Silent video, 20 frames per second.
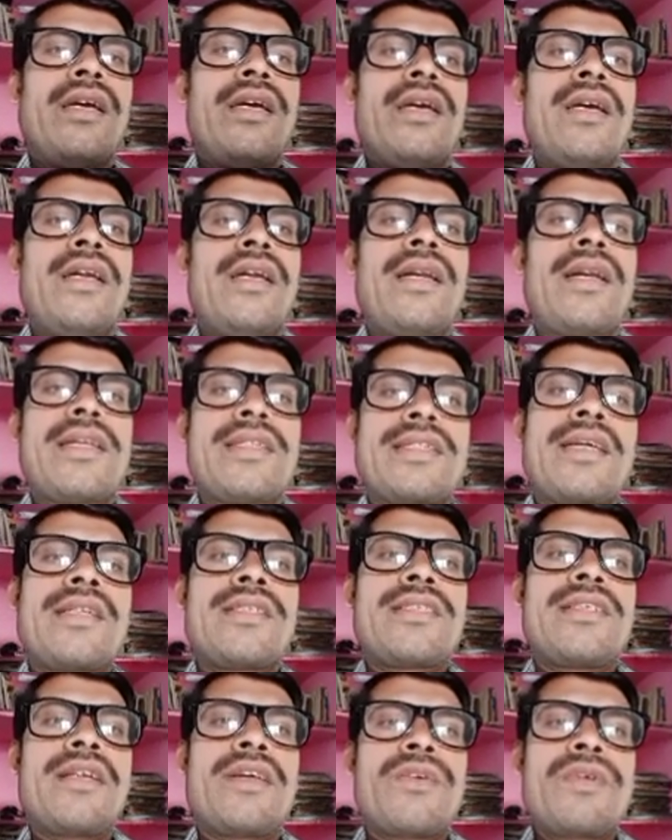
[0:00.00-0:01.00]
Let us
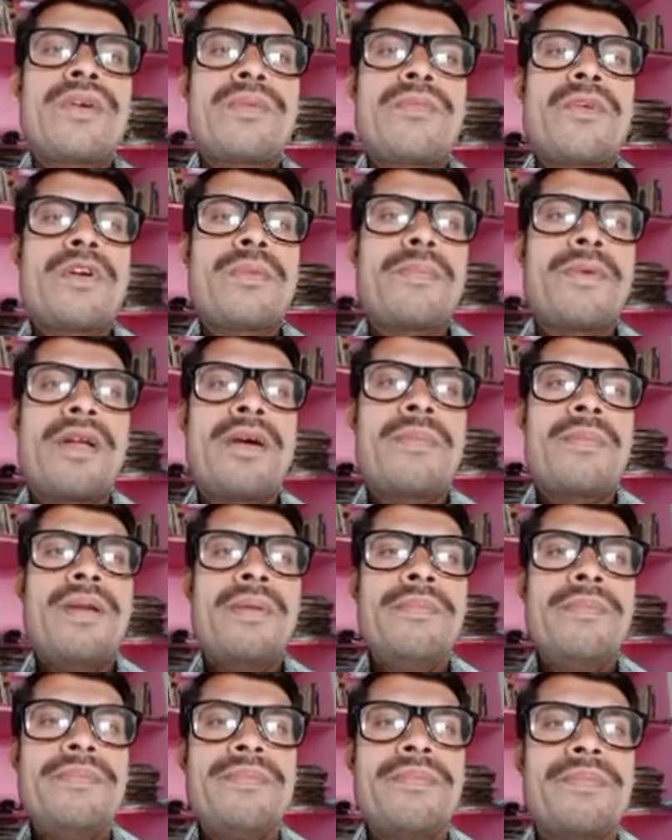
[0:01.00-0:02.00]
consider one more
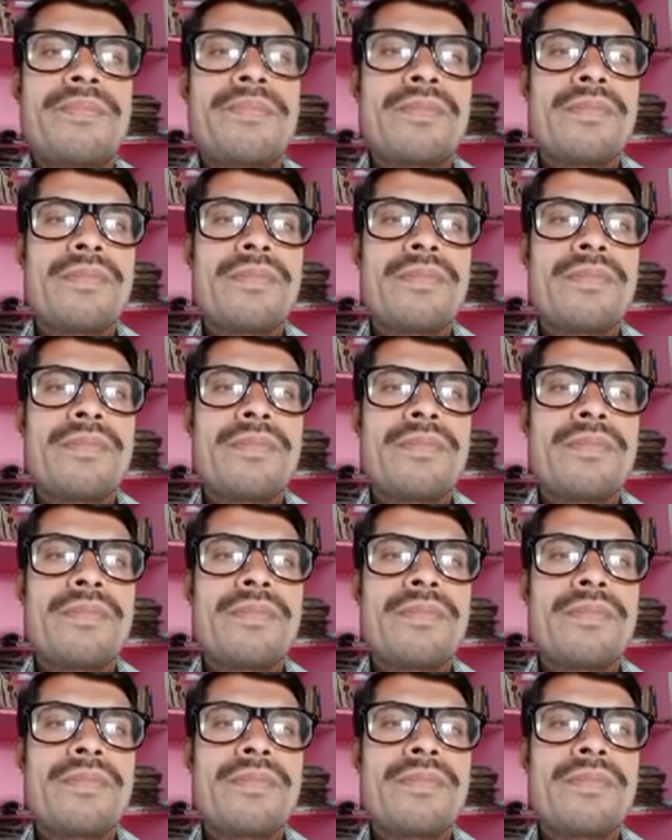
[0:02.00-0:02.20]
problem.